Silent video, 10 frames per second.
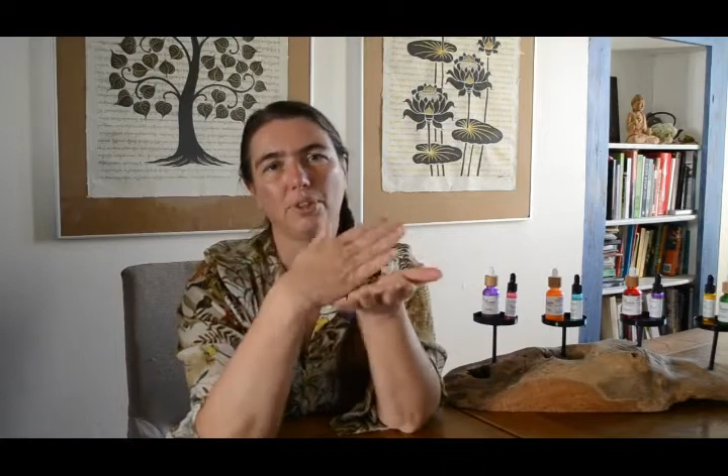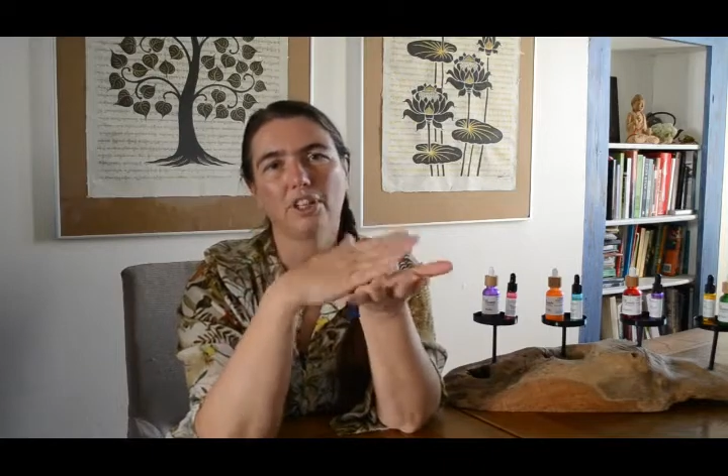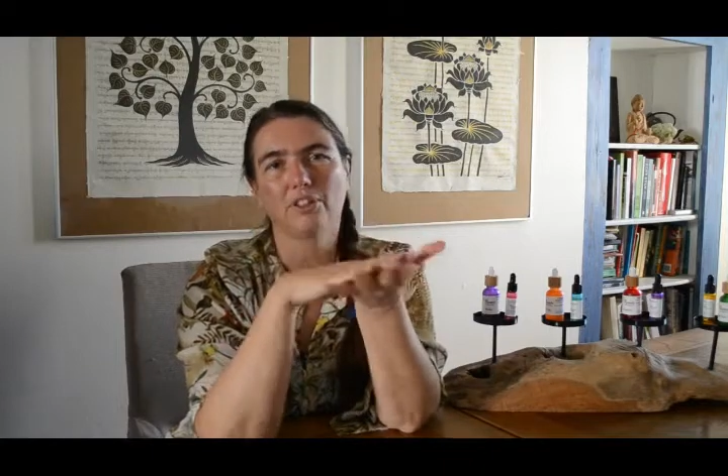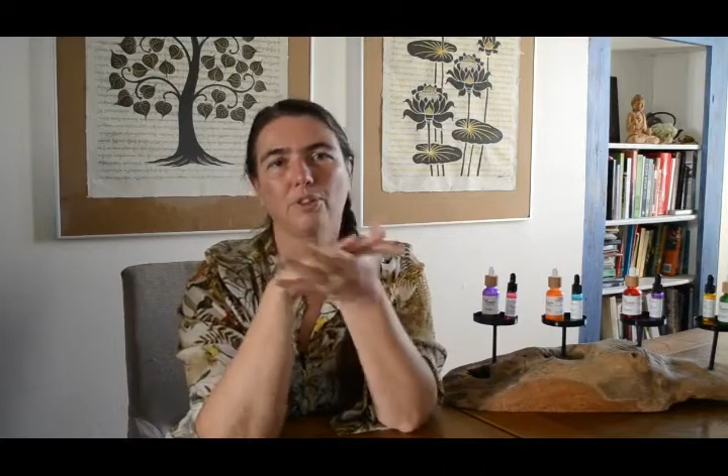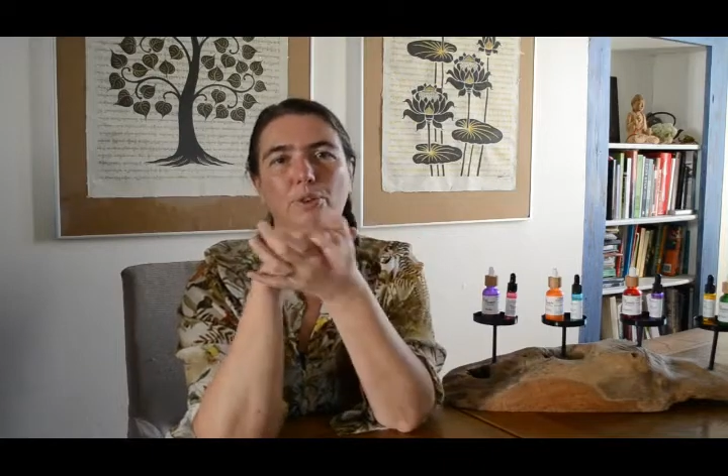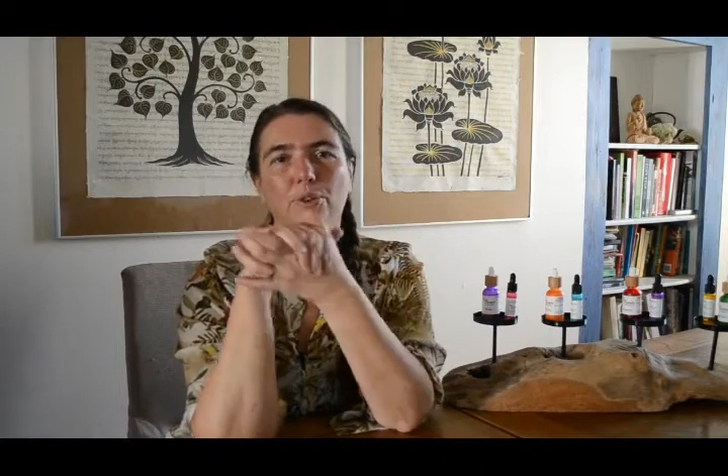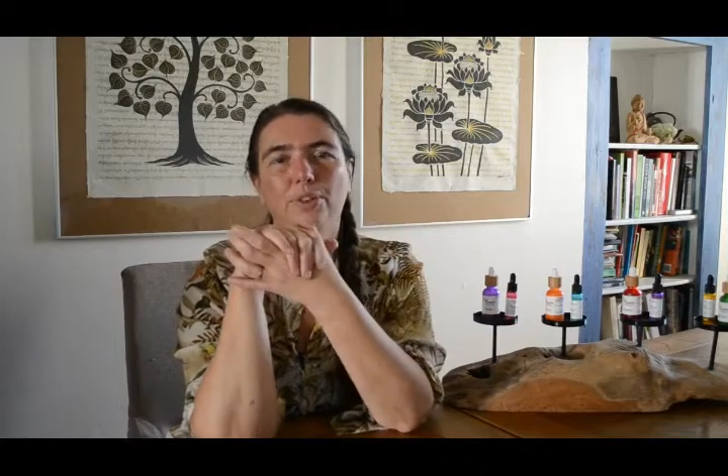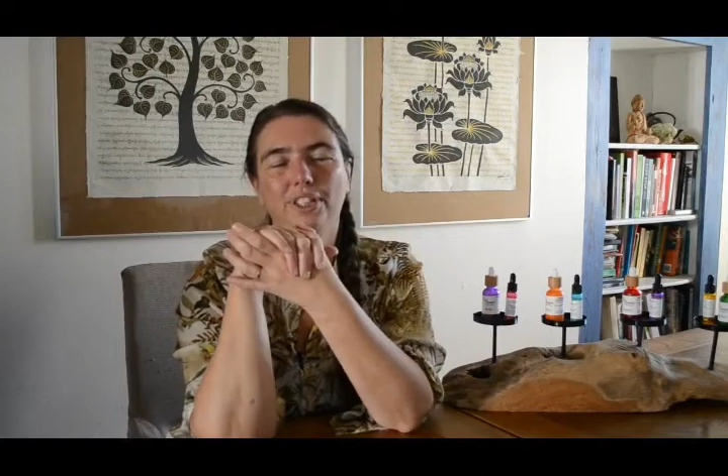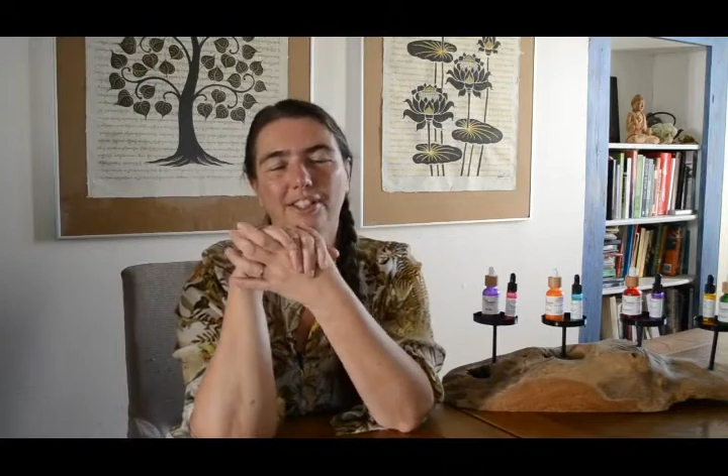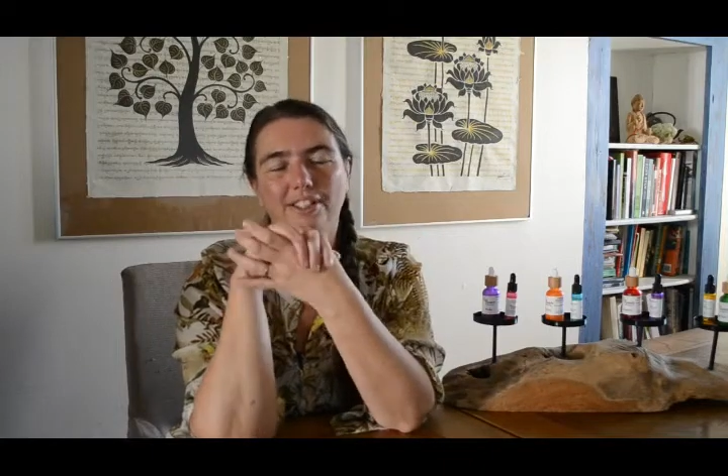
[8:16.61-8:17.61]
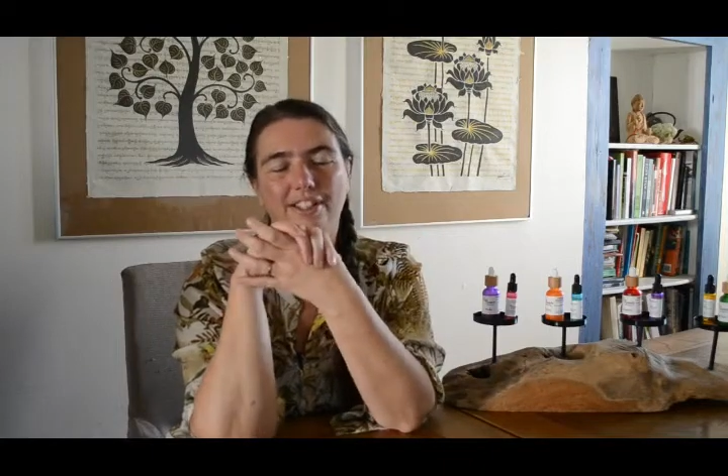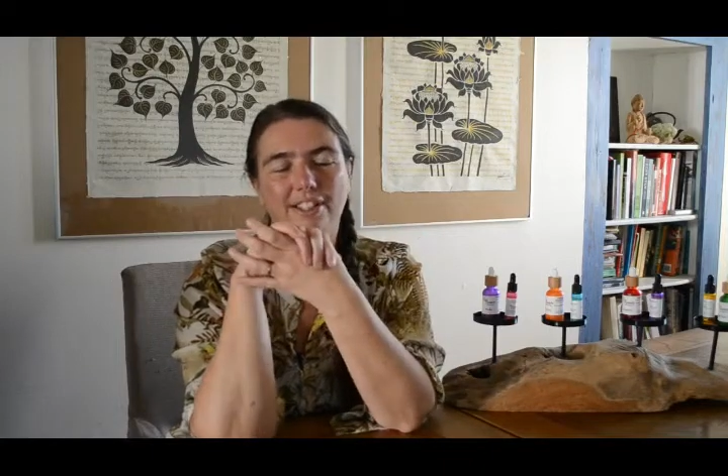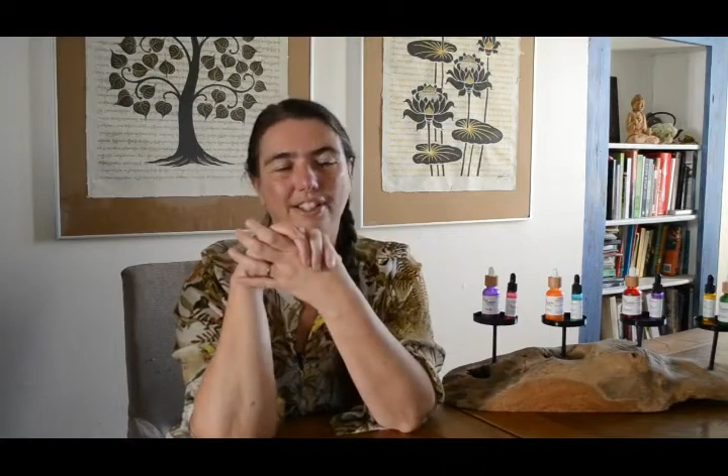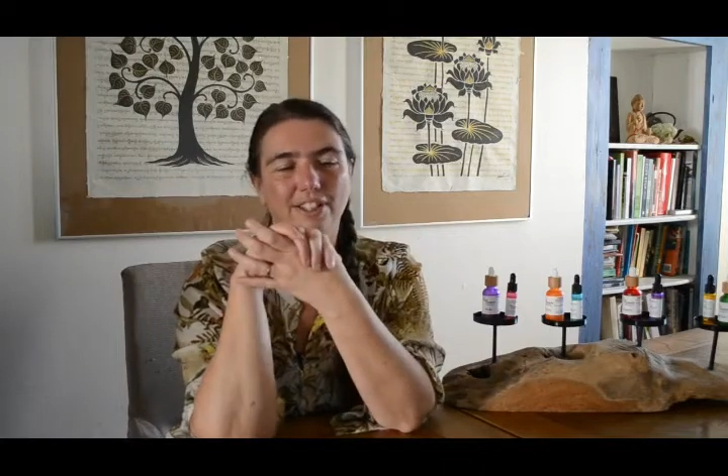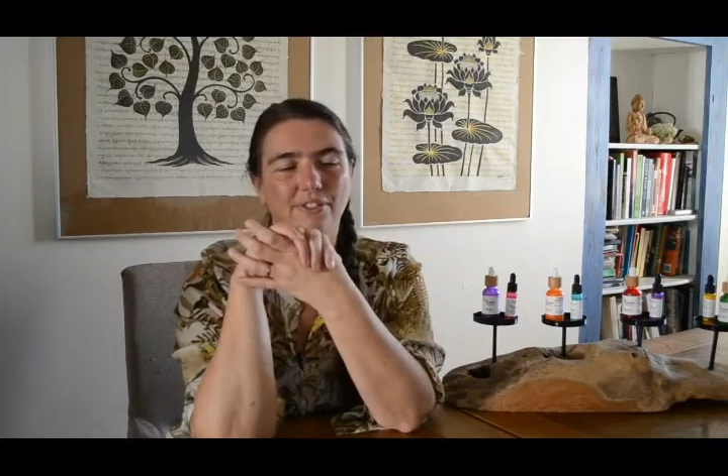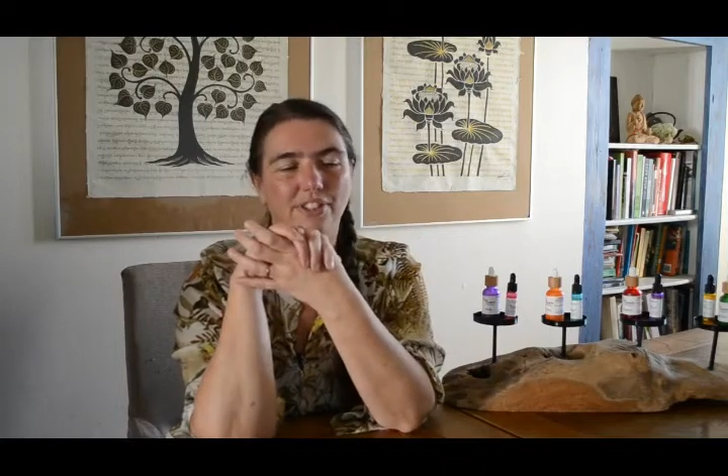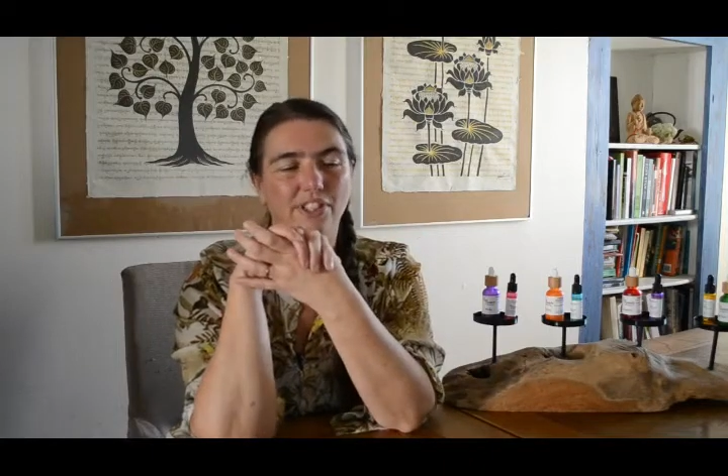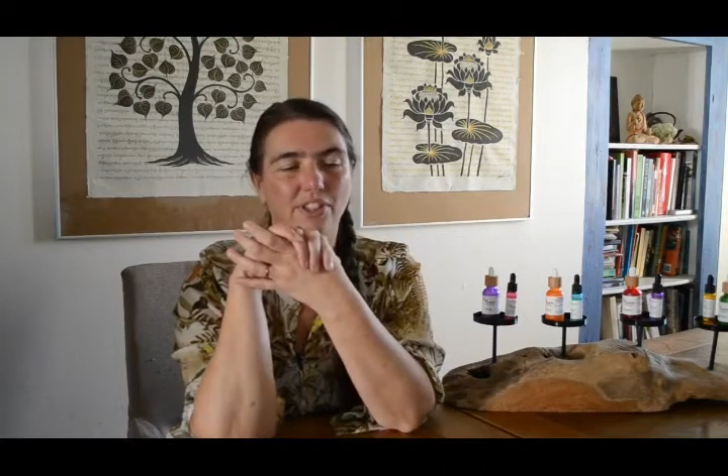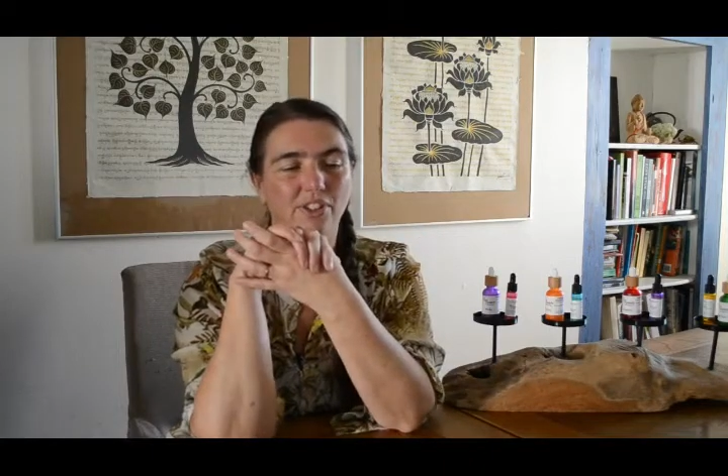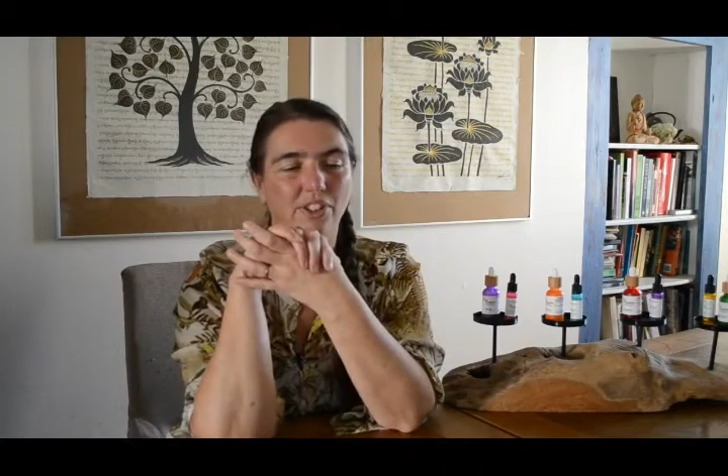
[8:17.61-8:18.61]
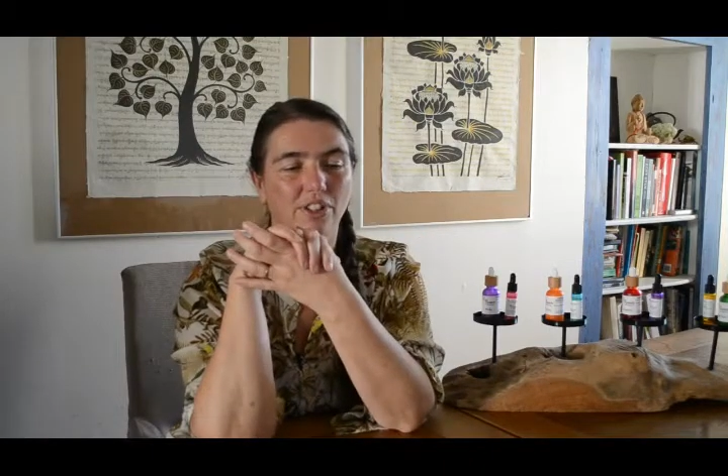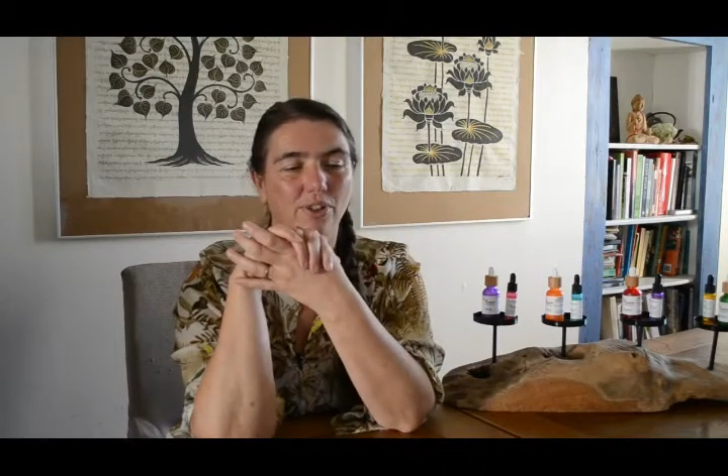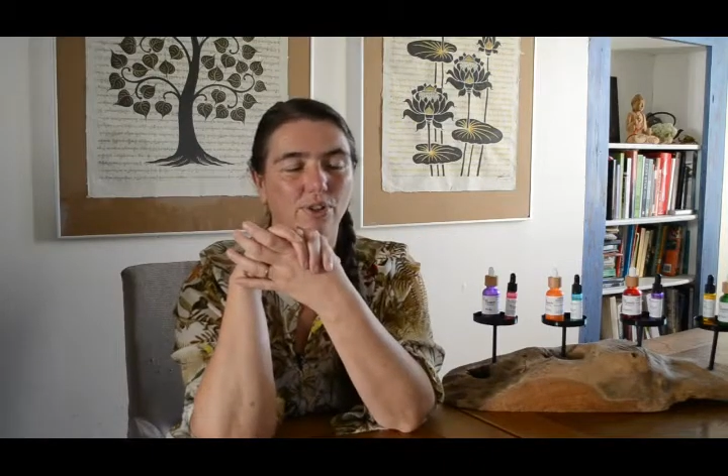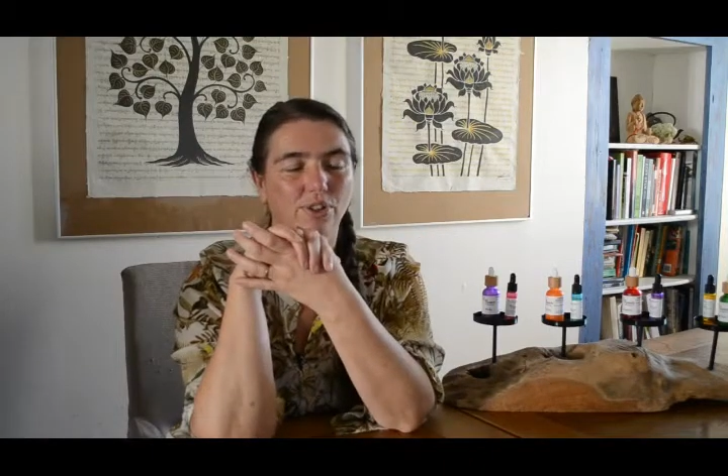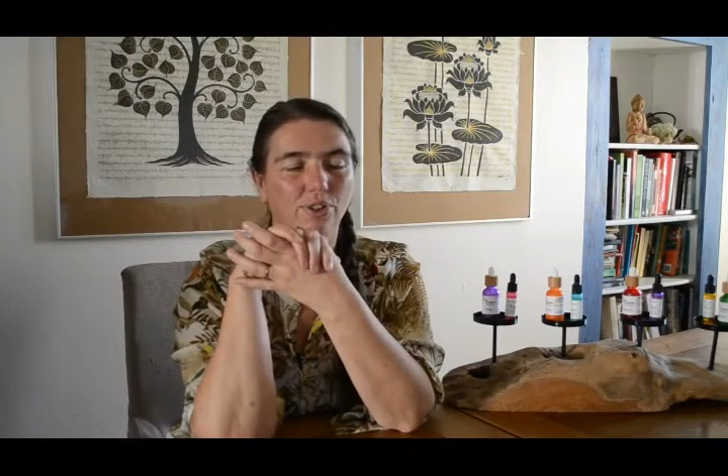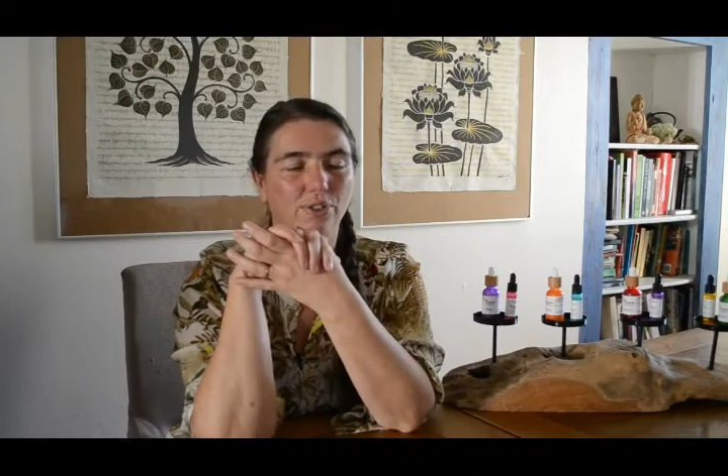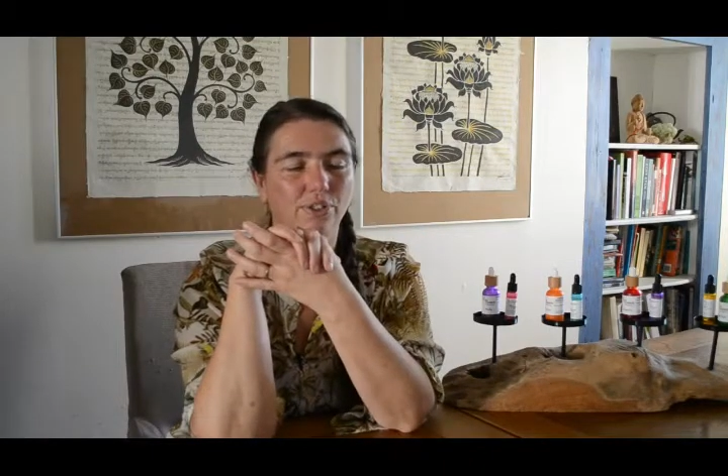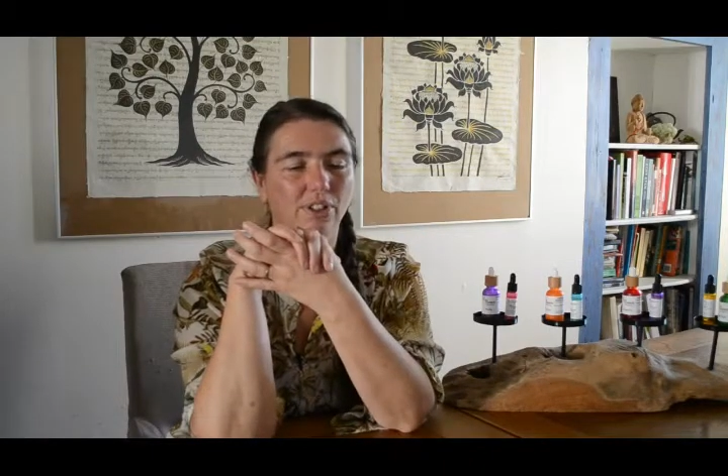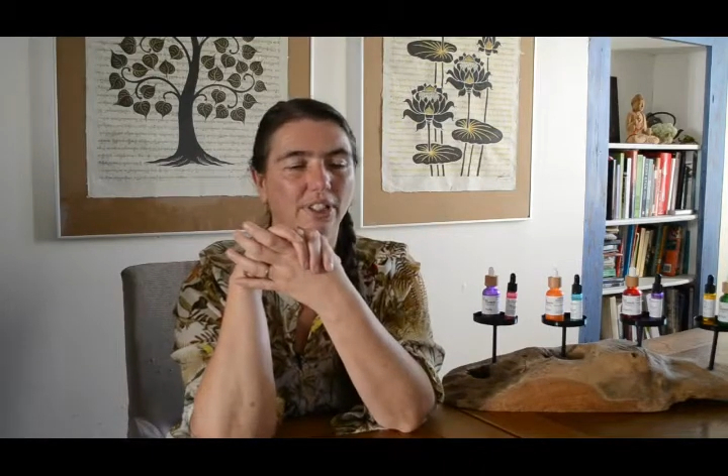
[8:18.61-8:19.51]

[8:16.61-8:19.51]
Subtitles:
cut through these vicious circles.